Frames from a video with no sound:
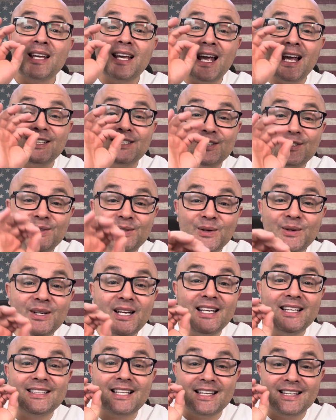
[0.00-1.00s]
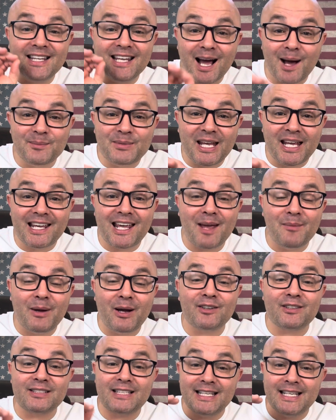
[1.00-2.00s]
As soon as the update came
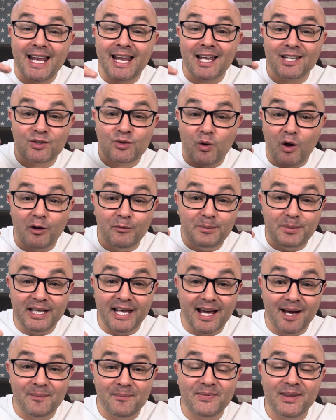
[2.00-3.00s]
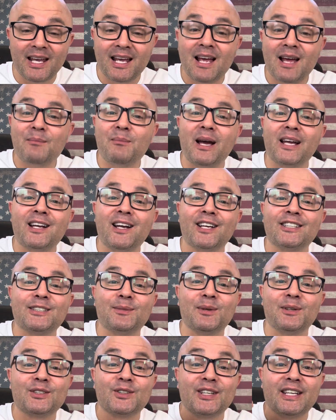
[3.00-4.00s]
out today at 12 p.m., my
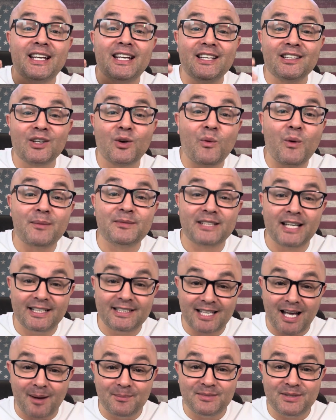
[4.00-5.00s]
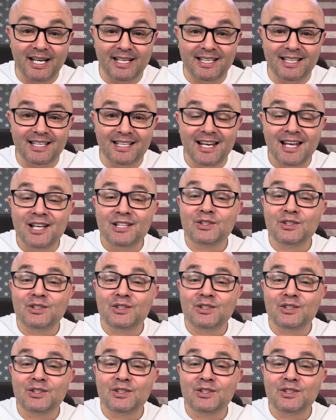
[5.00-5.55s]
customers are getting their websites updated.